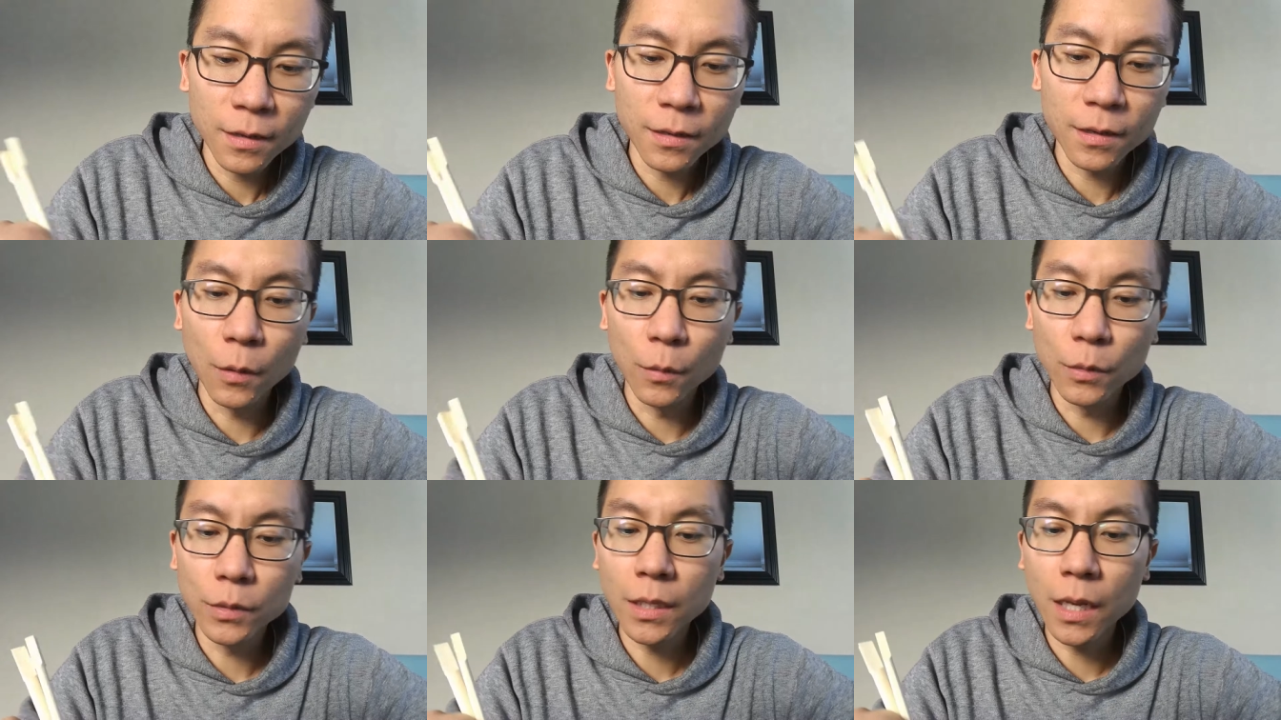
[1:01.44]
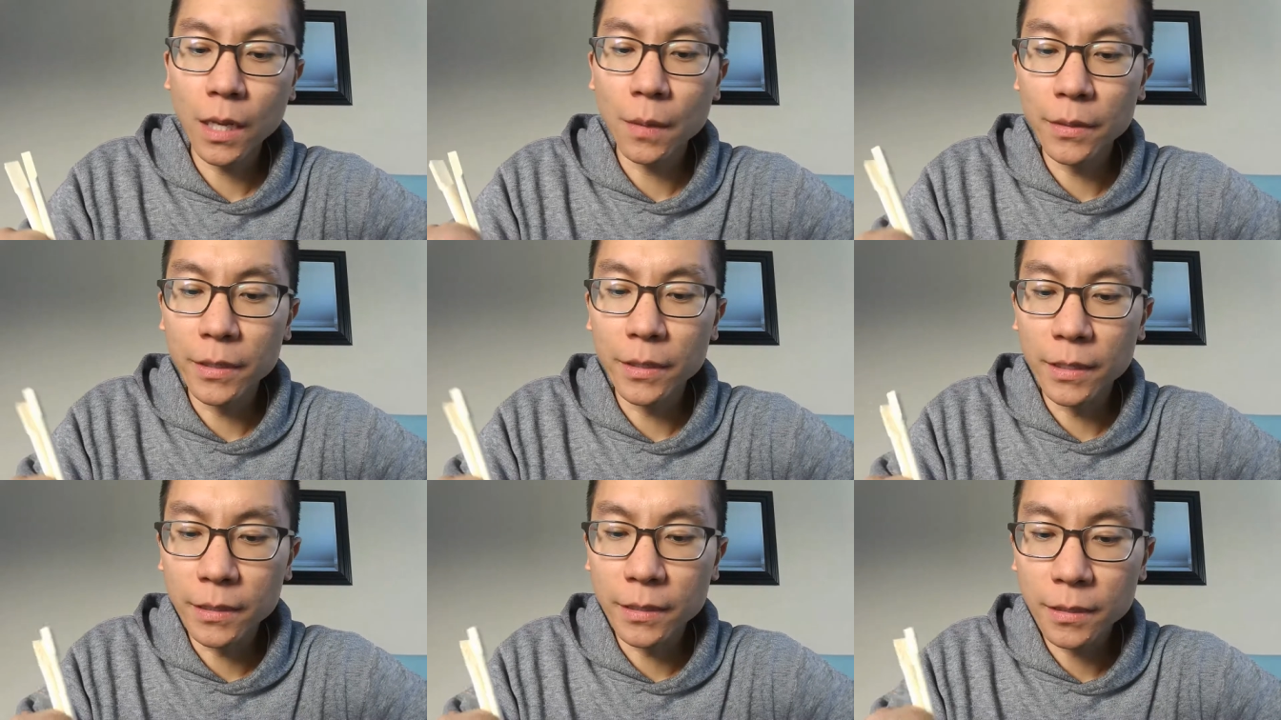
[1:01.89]
now,
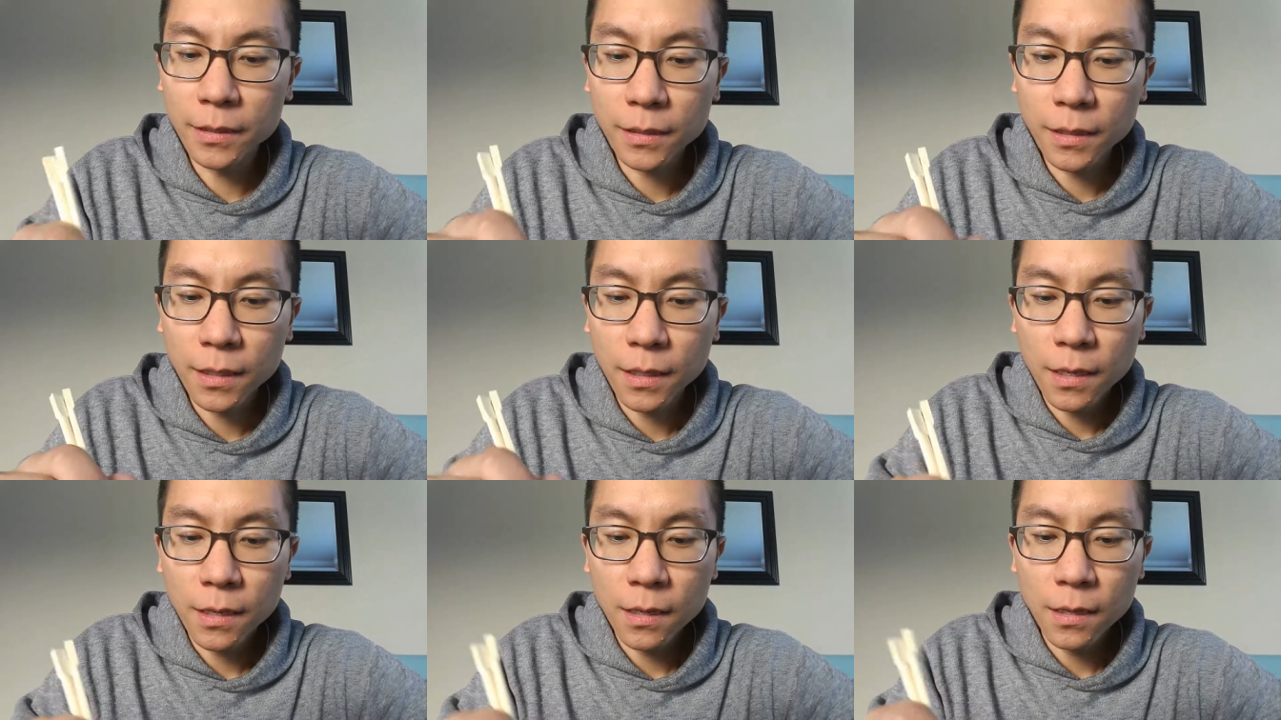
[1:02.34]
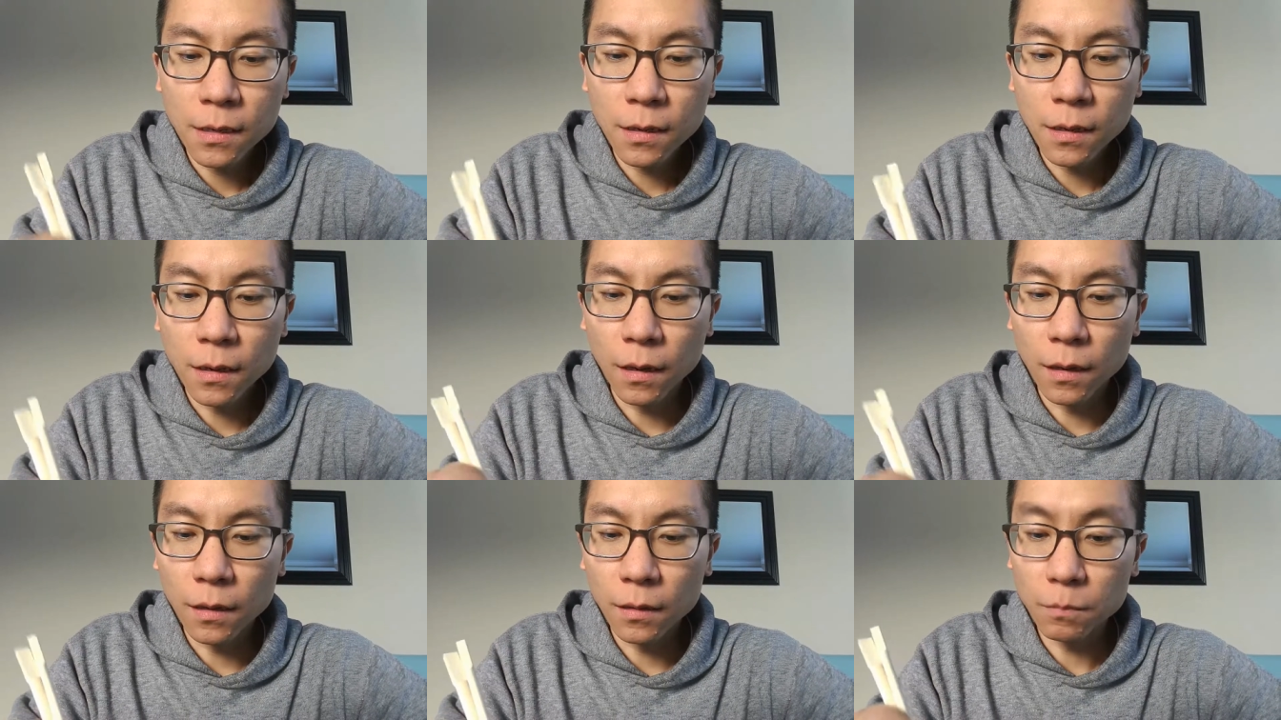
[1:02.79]
wasabi is
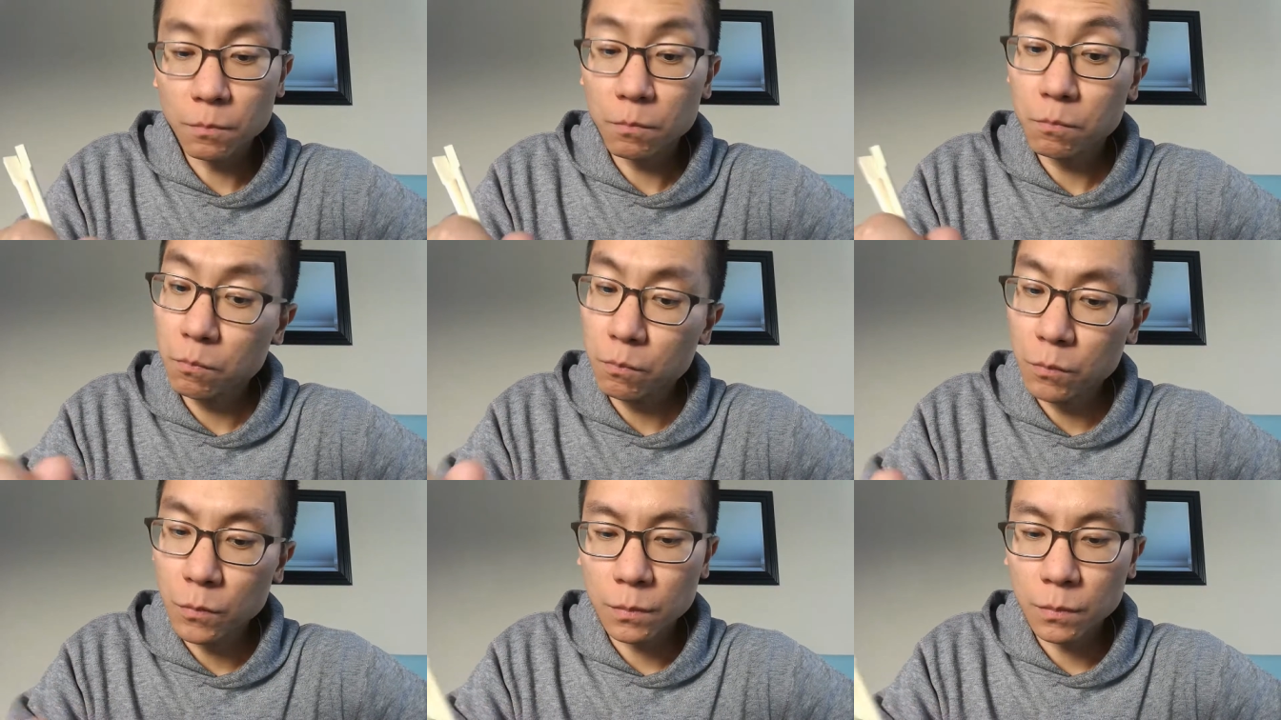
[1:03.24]
um,